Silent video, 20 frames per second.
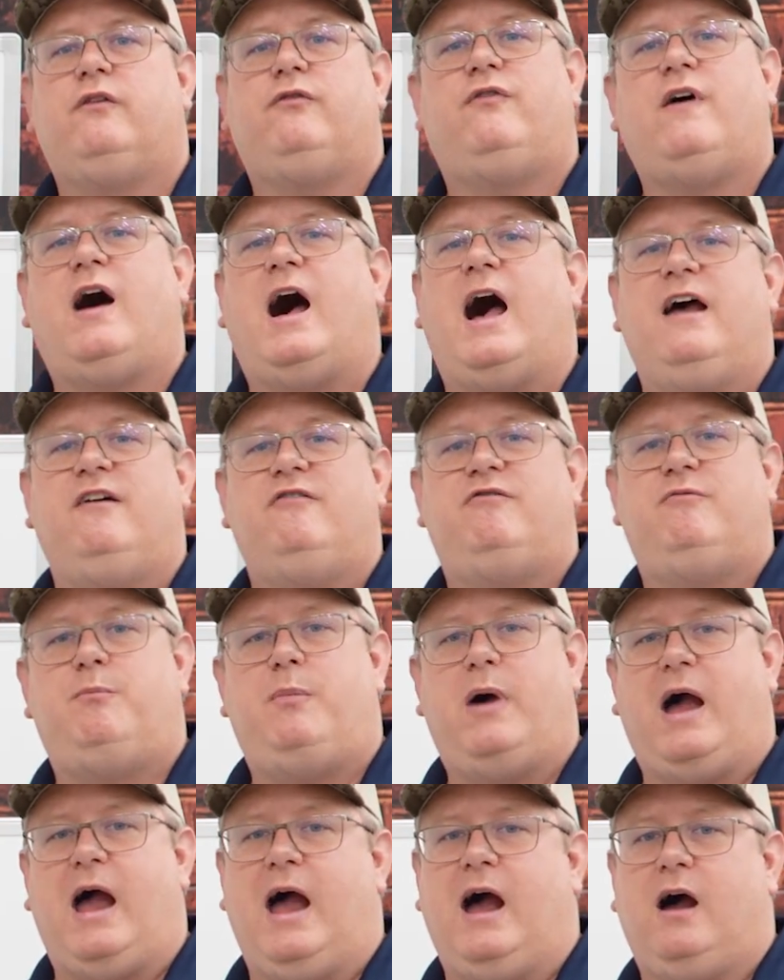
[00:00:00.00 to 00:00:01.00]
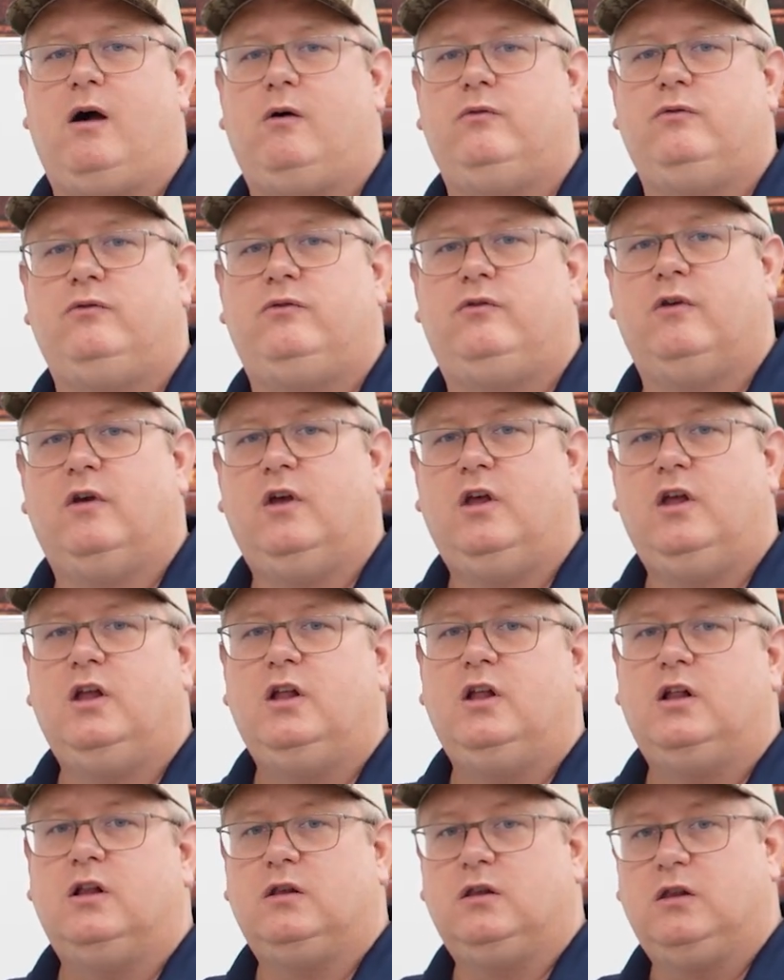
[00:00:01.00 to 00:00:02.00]
to 5 pounds
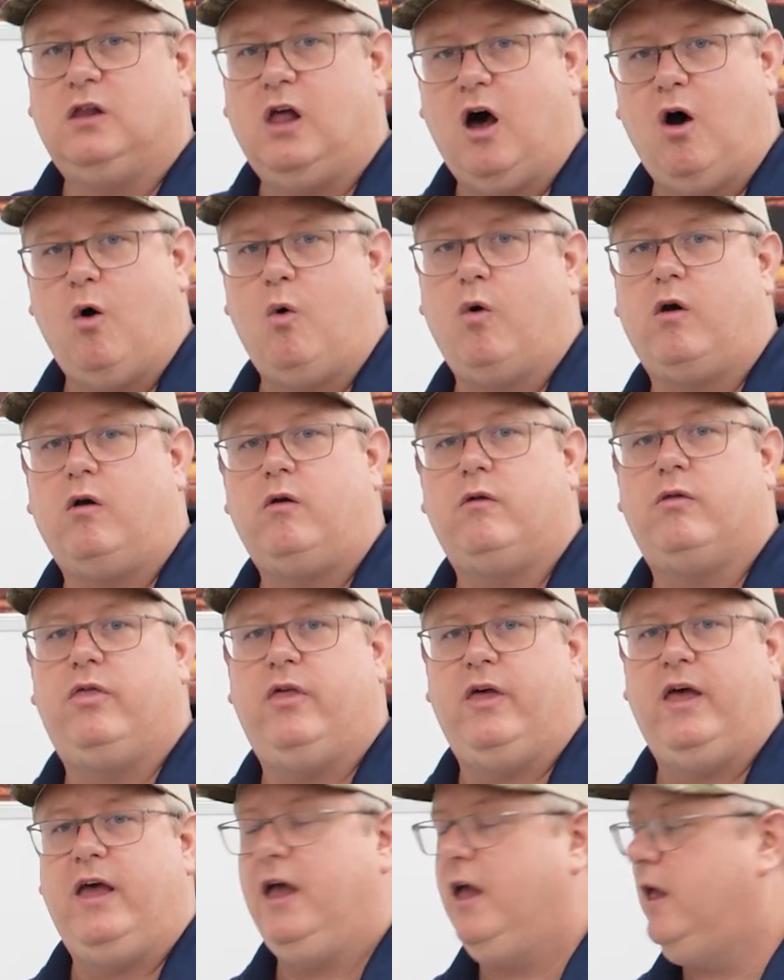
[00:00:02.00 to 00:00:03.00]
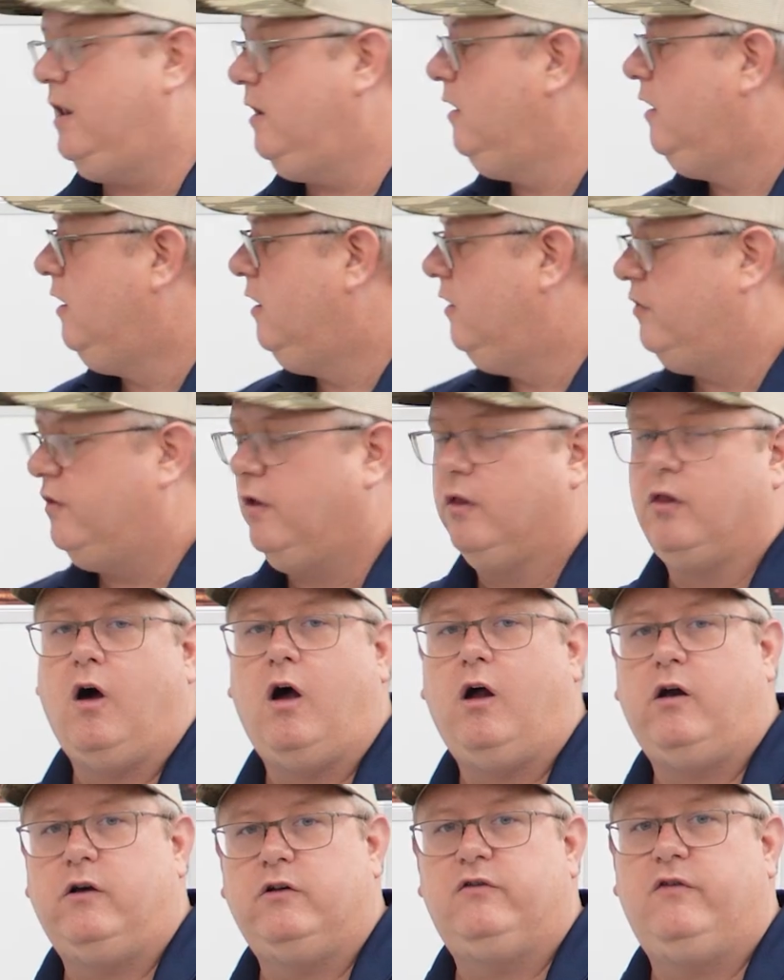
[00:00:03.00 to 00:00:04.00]
lower than the
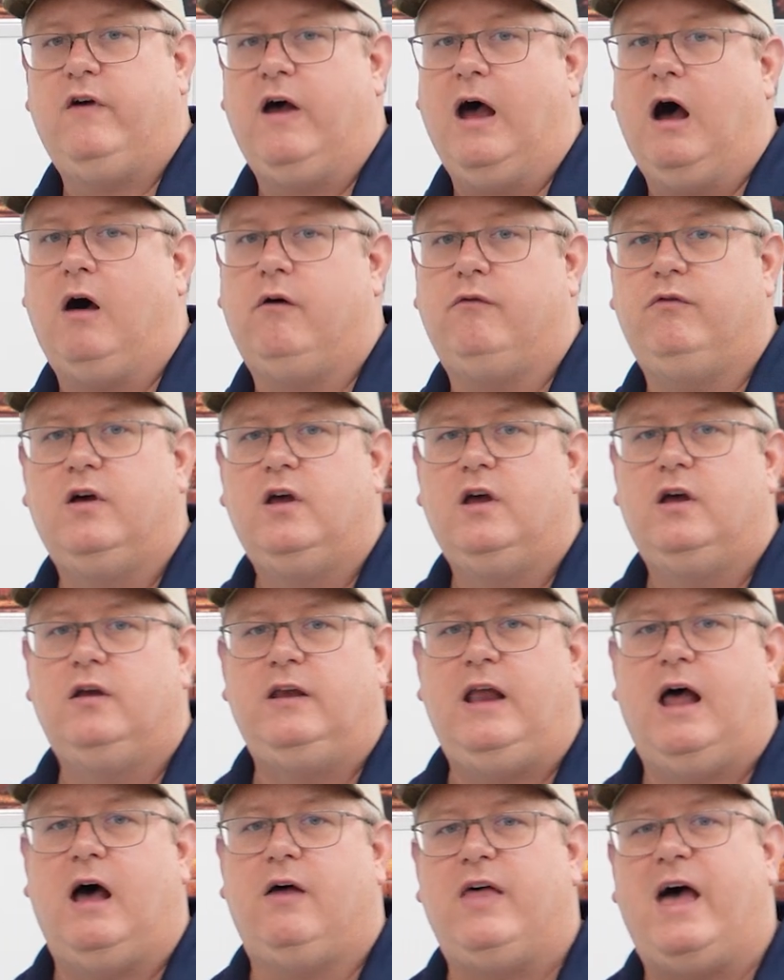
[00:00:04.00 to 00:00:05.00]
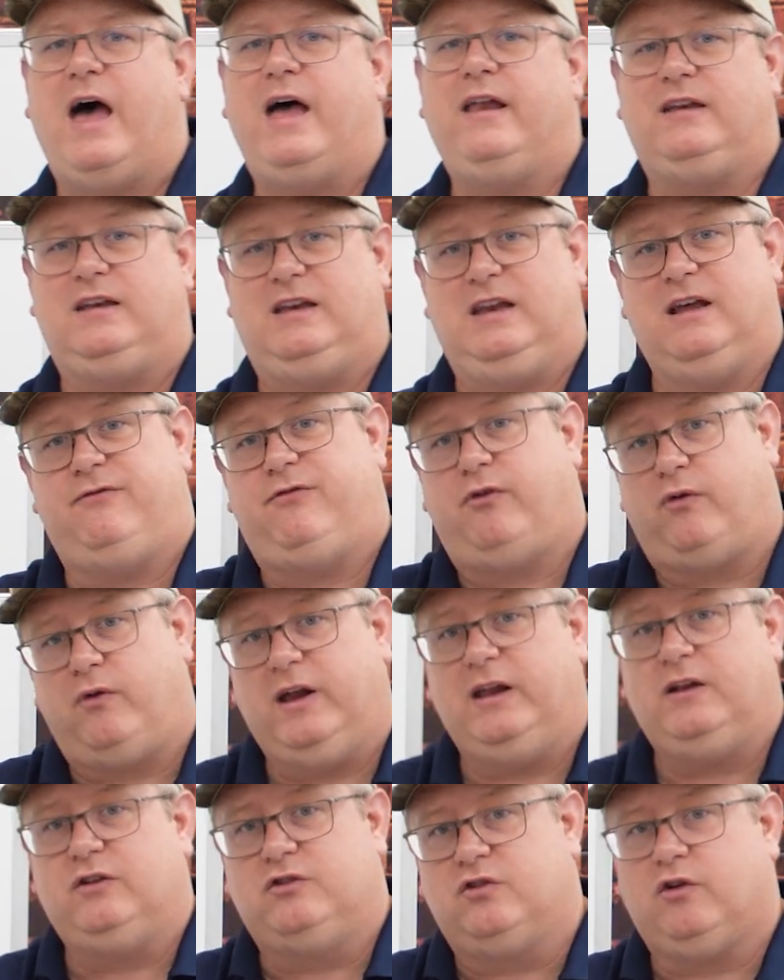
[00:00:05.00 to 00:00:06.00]
large valve. Now that
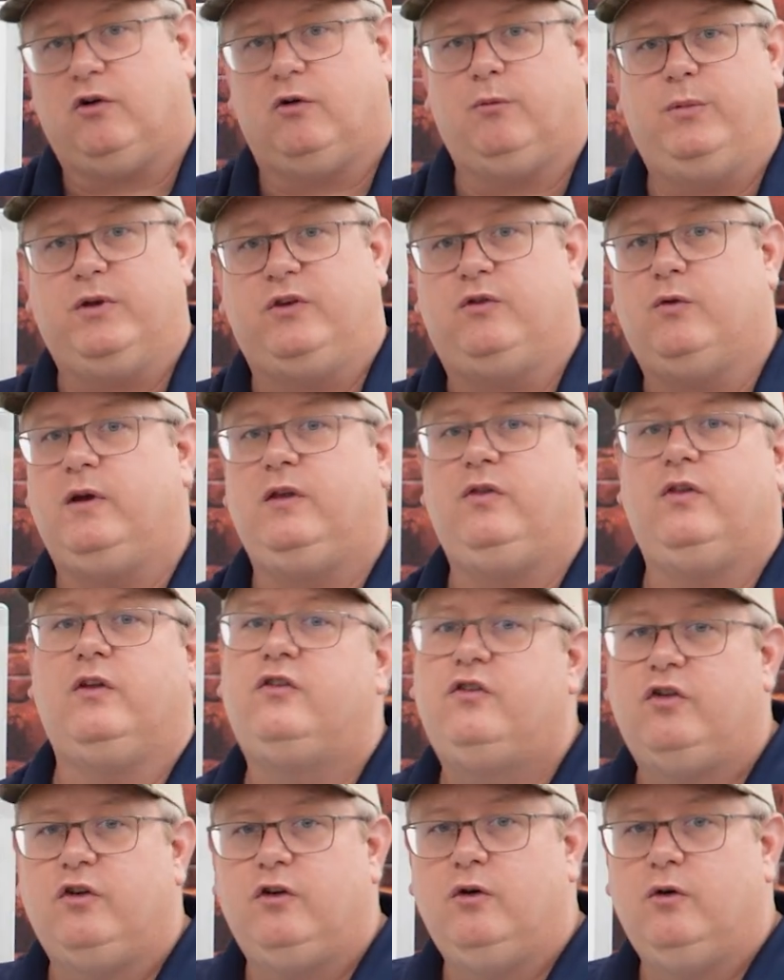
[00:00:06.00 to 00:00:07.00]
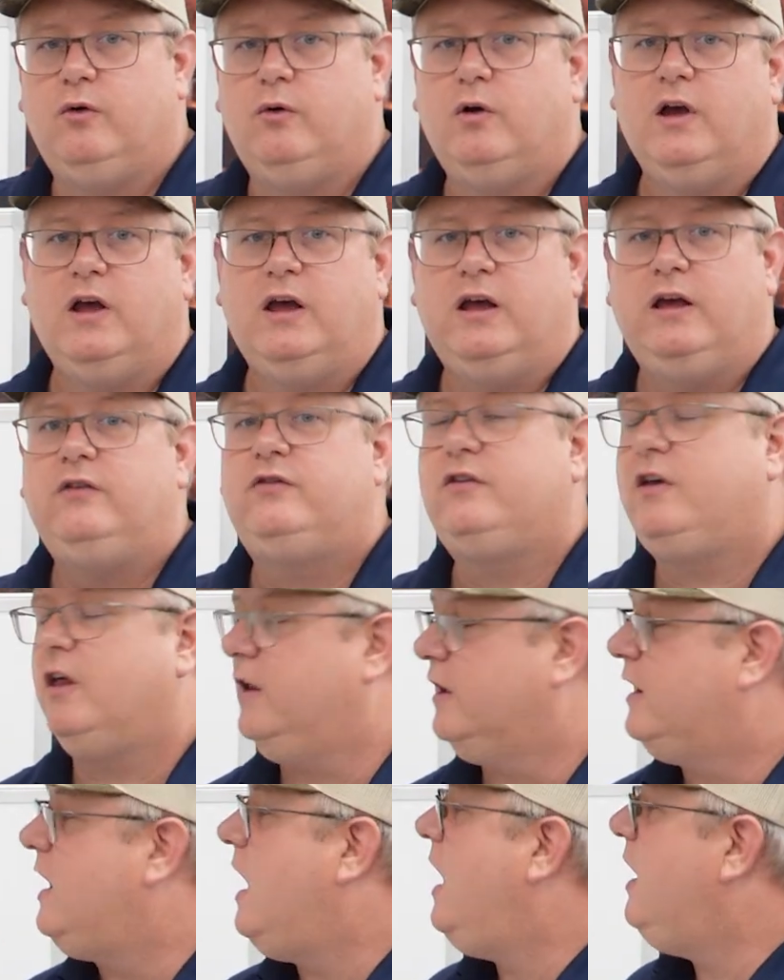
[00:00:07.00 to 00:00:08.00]
differential between the two is
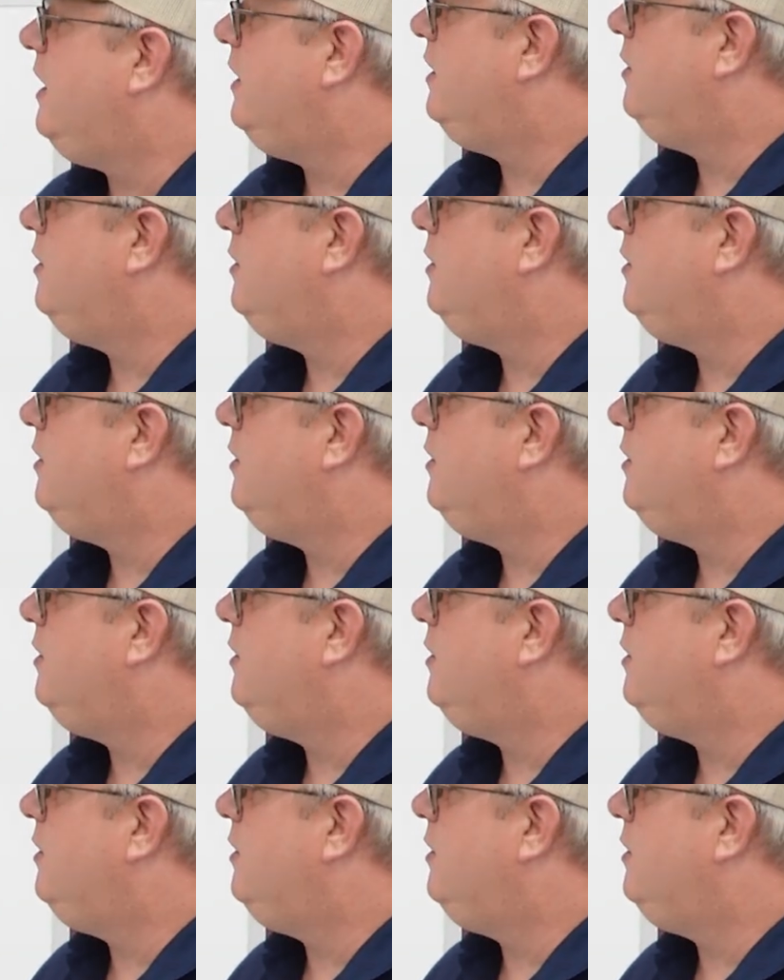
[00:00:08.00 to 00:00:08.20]
going to kind